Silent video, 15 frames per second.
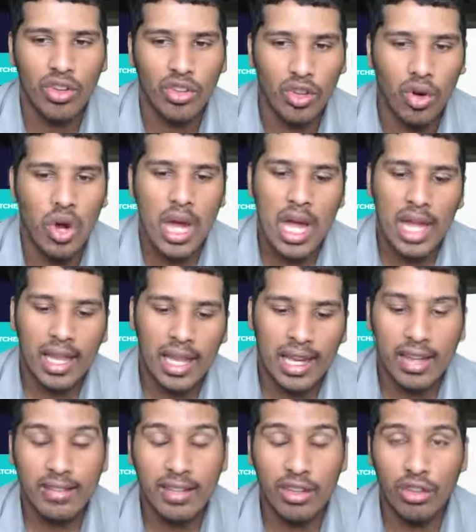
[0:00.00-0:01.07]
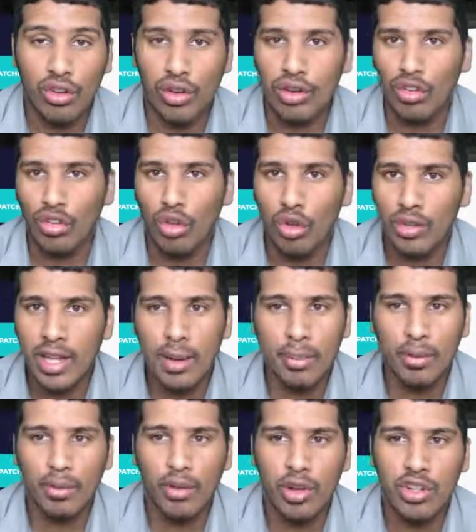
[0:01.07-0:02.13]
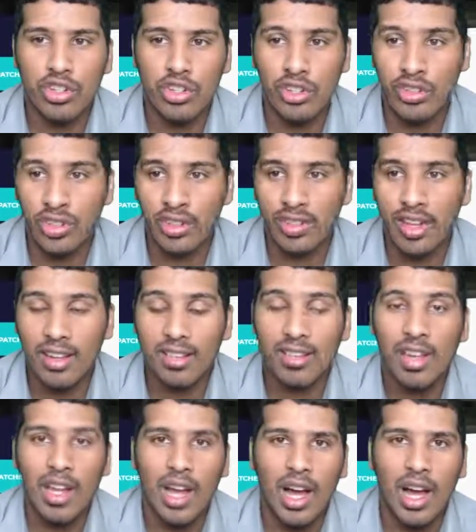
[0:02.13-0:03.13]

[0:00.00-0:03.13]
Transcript: So, like I said, there is no type of rush to success.